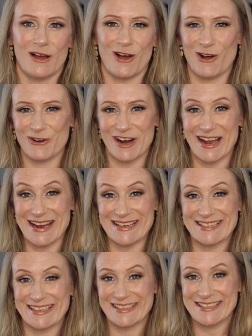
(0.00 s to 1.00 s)
All right,
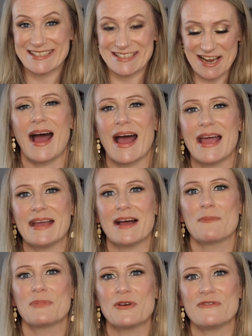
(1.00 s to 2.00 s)
so I upload